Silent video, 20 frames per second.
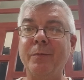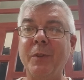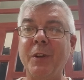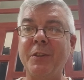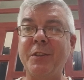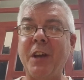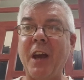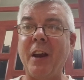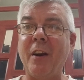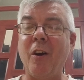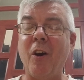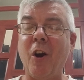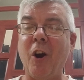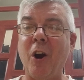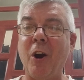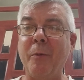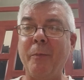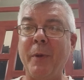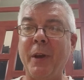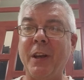It's kind of
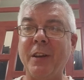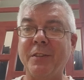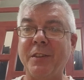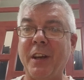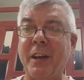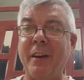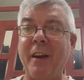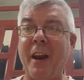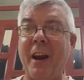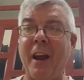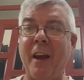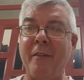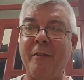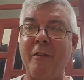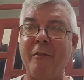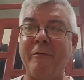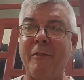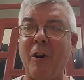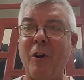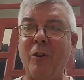hard because I got to have
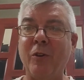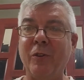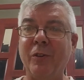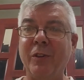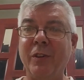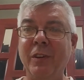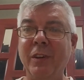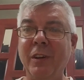the phone